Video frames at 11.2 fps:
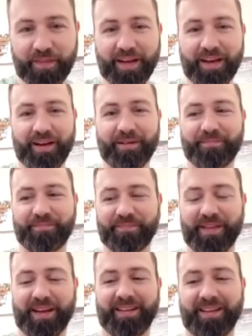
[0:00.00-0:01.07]
um,
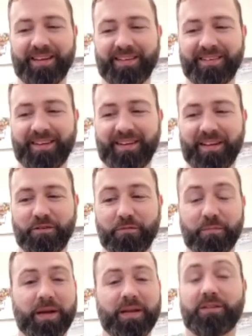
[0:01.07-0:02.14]
and then and then you
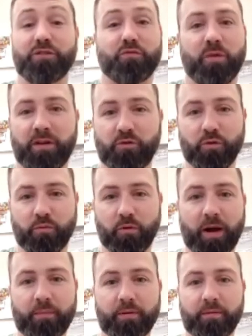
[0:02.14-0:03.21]
might just run into a
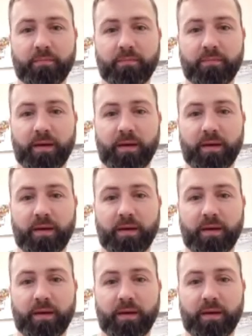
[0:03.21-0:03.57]
problem.